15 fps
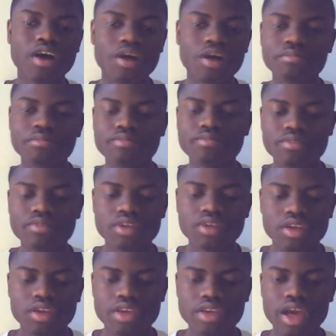But
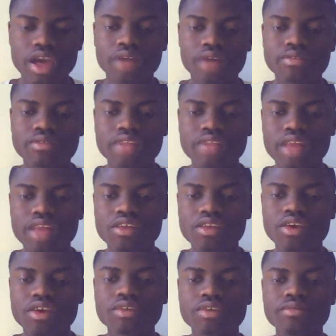yeah, last
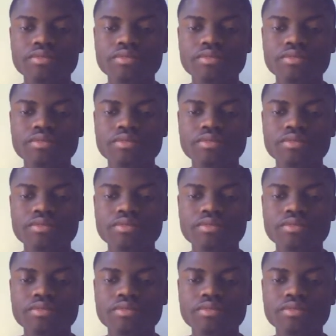card.